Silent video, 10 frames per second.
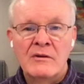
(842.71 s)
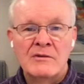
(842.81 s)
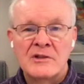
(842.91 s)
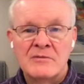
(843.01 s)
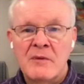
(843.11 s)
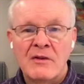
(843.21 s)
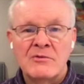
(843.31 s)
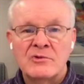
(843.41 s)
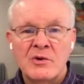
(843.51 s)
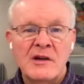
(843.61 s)
are just
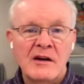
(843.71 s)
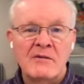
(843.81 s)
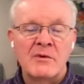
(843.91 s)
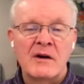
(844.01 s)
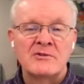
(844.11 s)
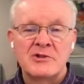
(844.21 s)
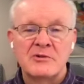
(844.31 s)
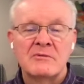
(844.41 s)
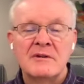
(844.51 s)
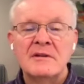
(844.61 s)
mothers who care for our
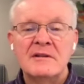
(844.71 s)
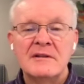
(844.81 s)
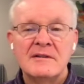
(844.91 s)
children.